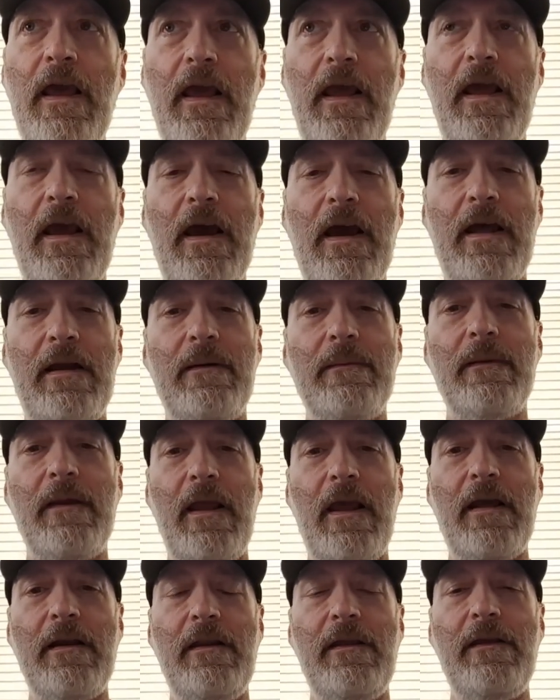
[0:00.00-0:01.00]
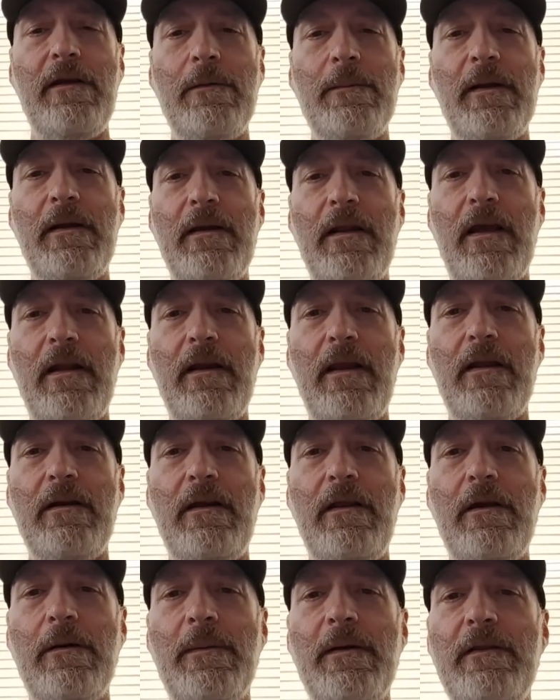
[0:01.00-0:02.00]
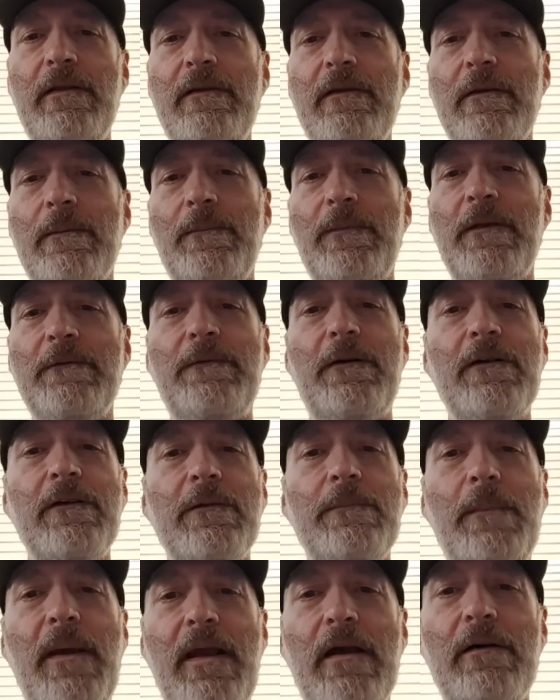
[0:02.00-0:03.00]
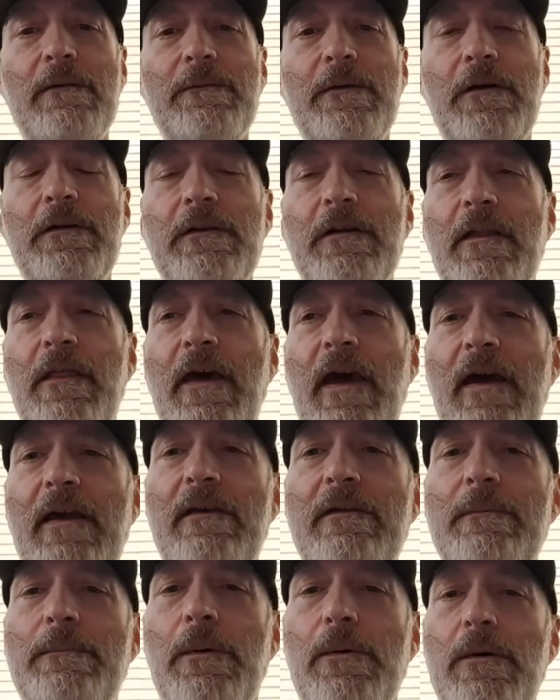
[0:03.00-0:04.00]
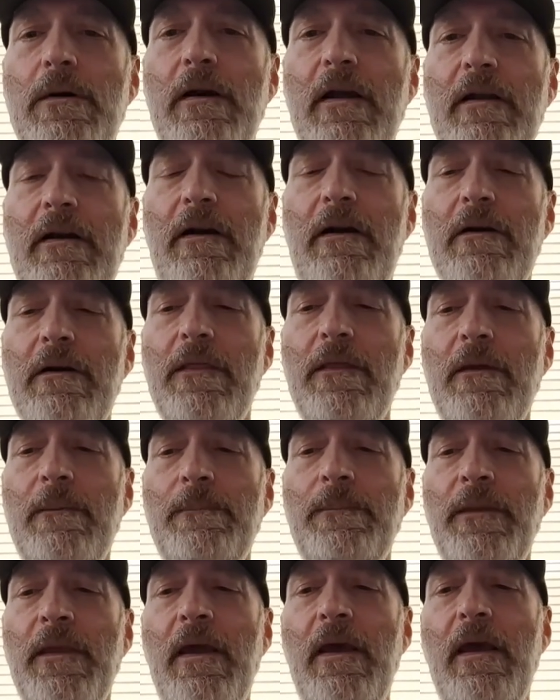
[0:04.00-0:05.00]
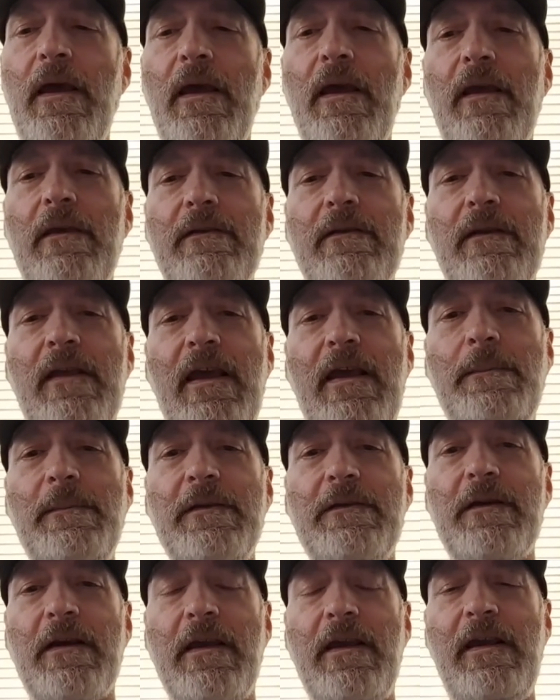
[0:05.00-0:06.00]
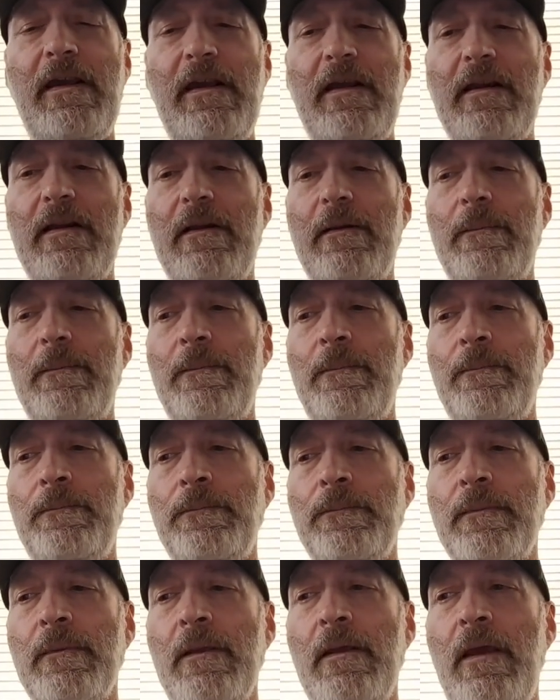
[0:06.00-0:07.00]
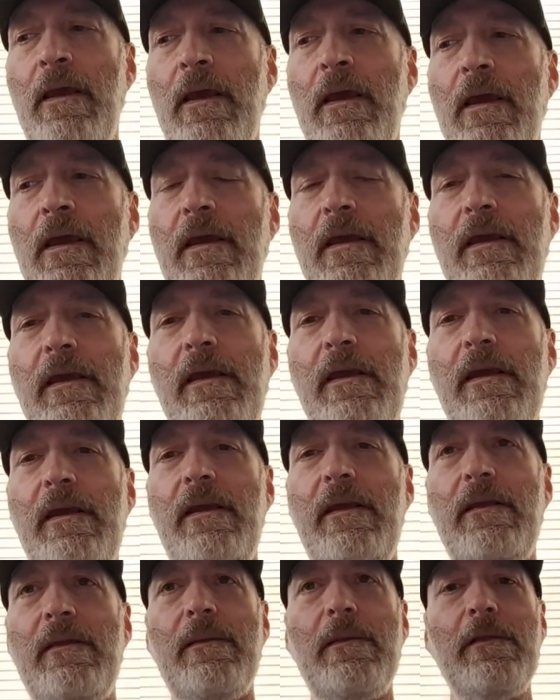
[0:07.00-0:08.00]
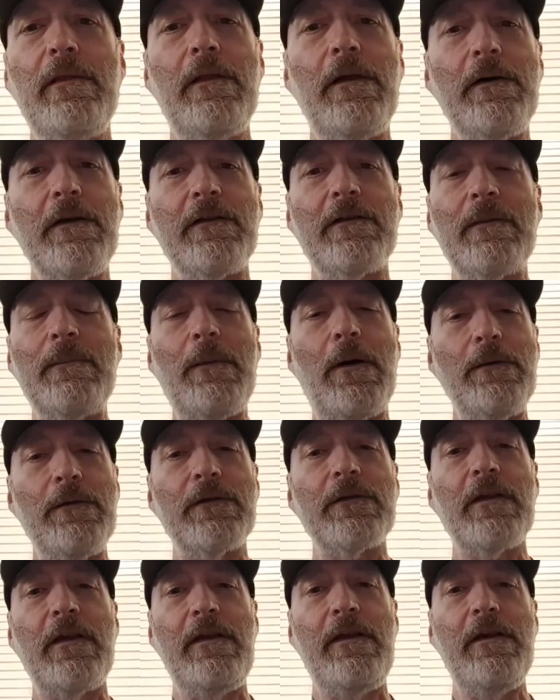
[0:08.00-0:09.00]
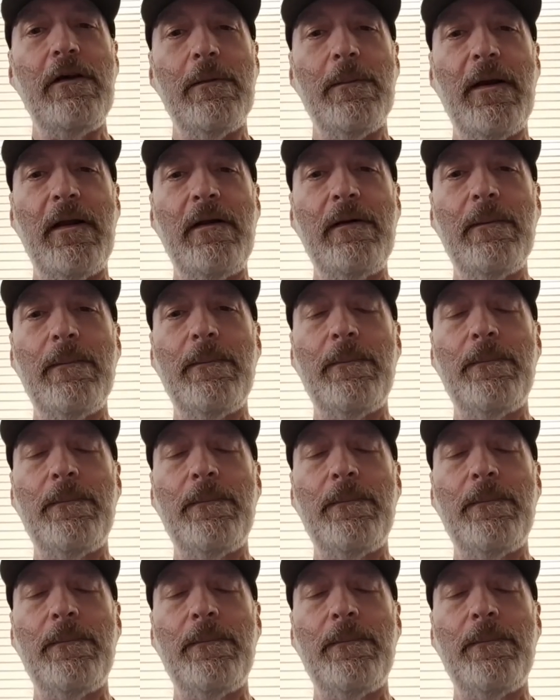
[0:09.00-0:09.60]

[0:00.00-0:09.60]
and humans. The first male version of that is born on Earth. His name is Akin. He looks mostly human